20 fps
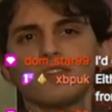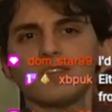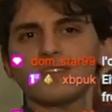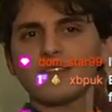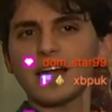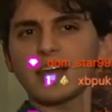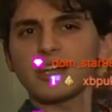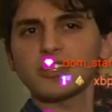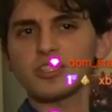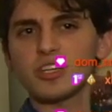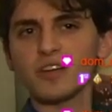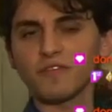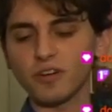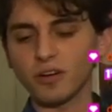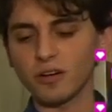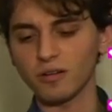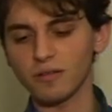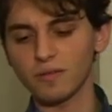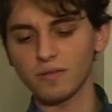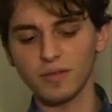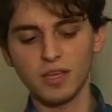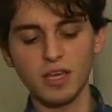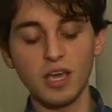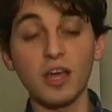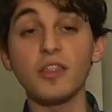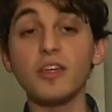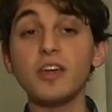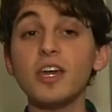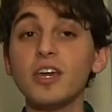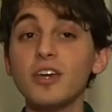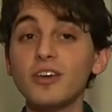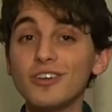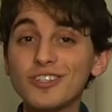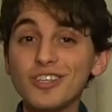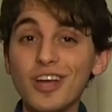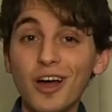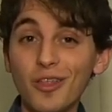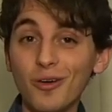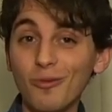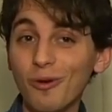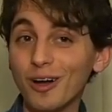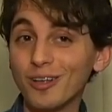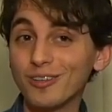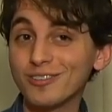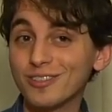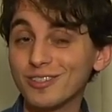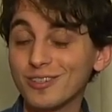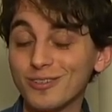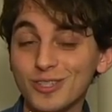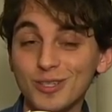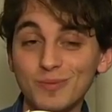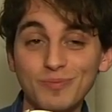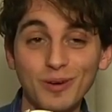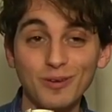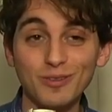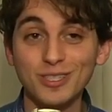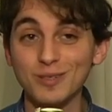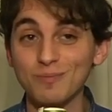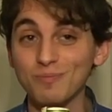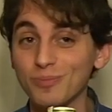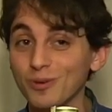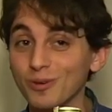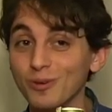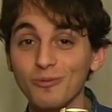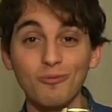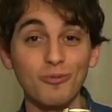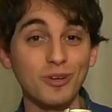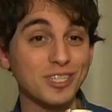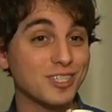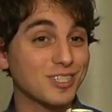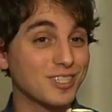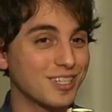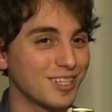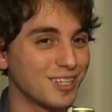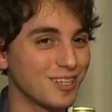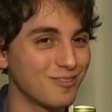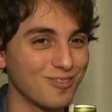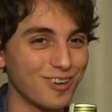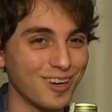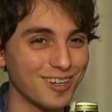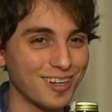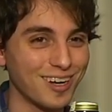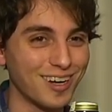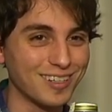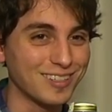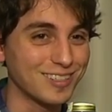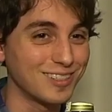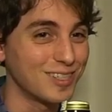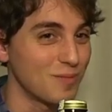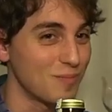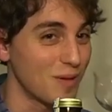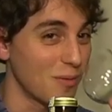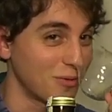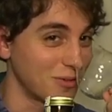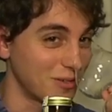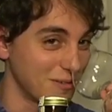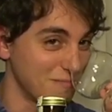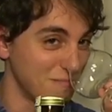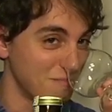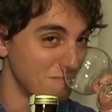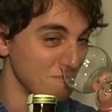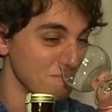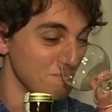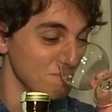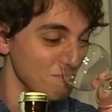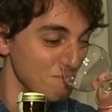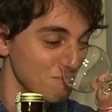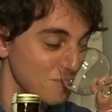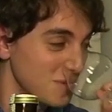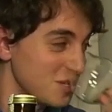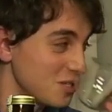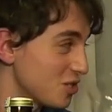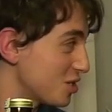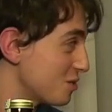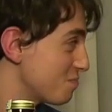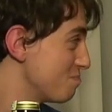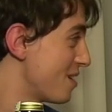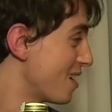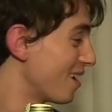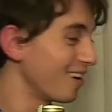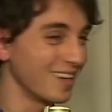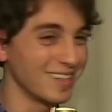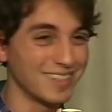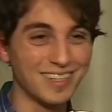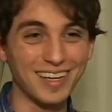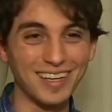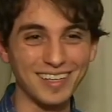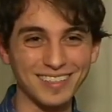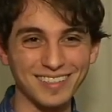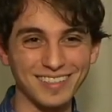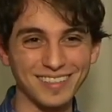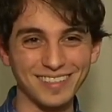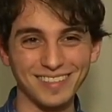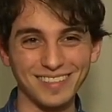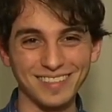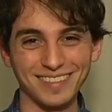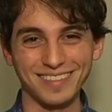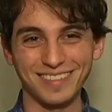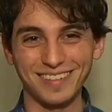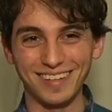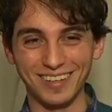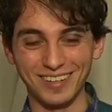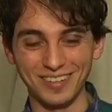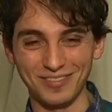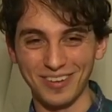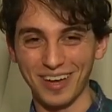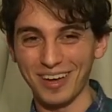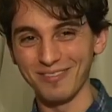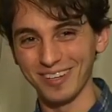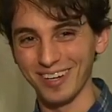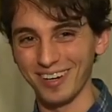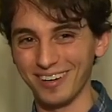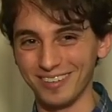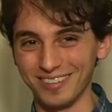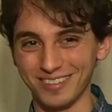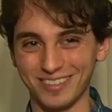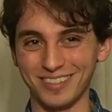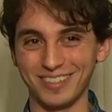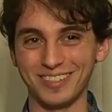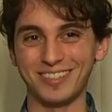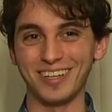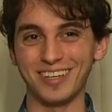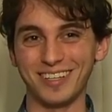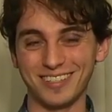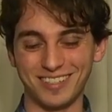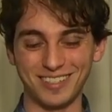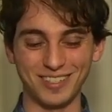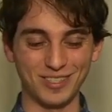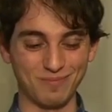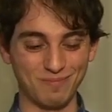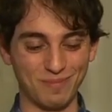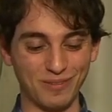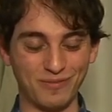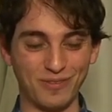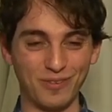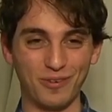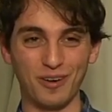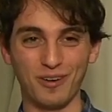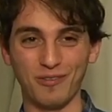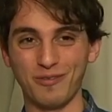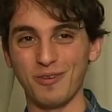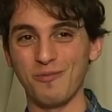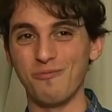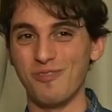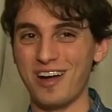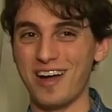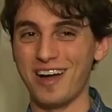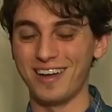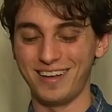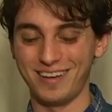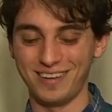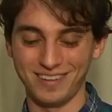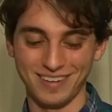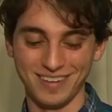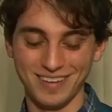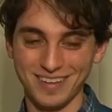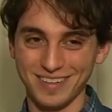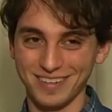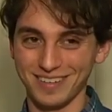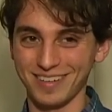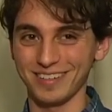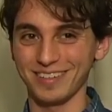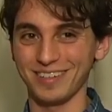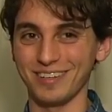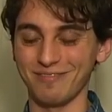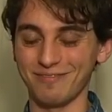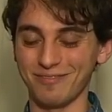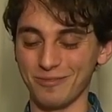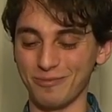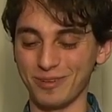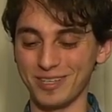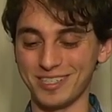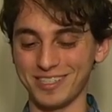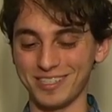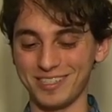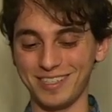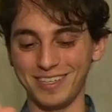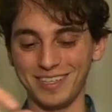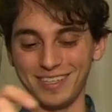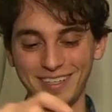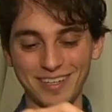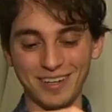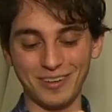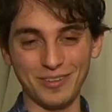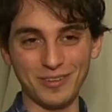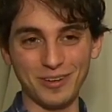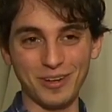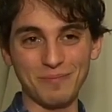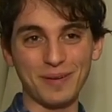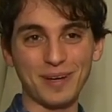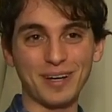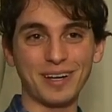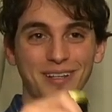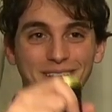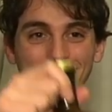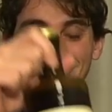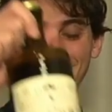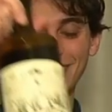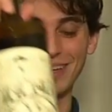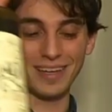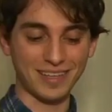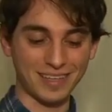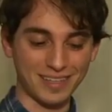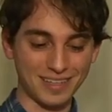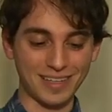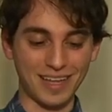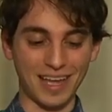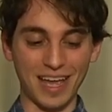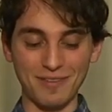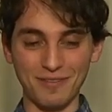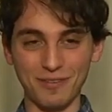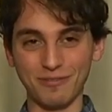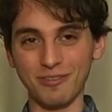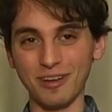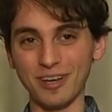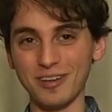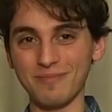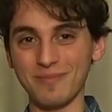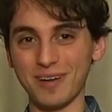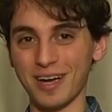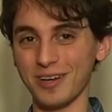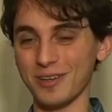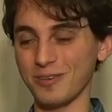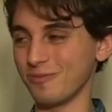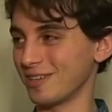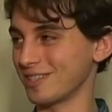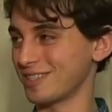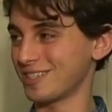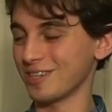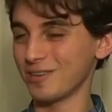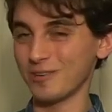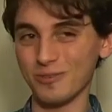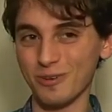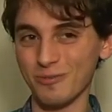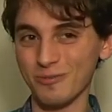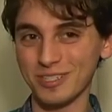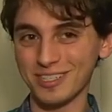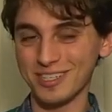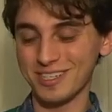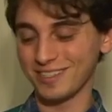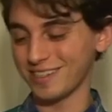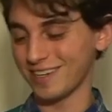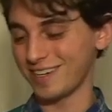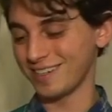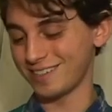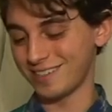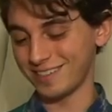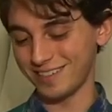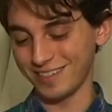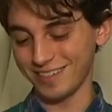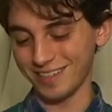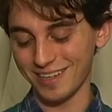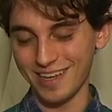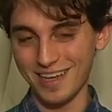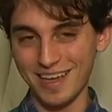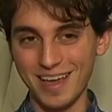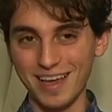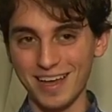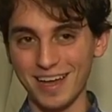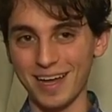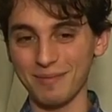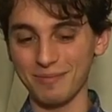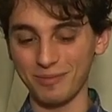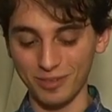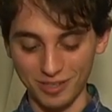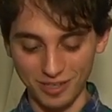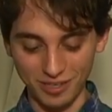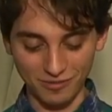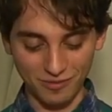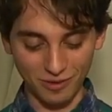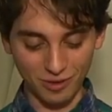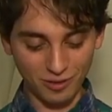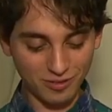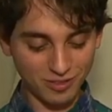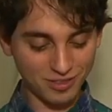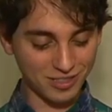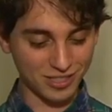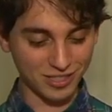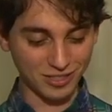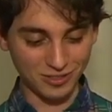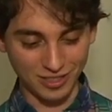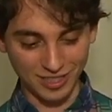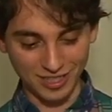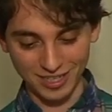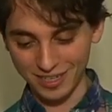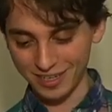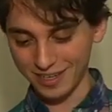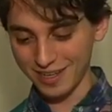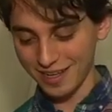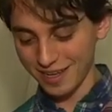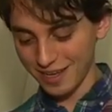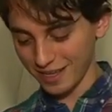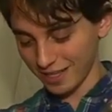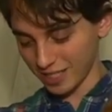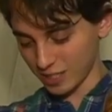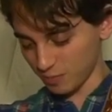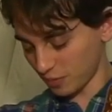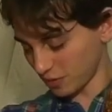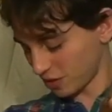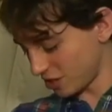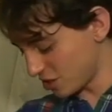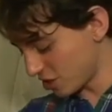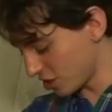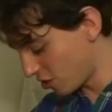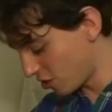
The tiny snifter. These are the ones that you're supposed to put whiskey and whatnot in to be able to smell at tastings and stuff. I've gone to tastings before for wine, not yet for whiskey, although apparently I have a friend of mine who wants to go to a whiskey tasting. I'm looking forward to it. Let's put these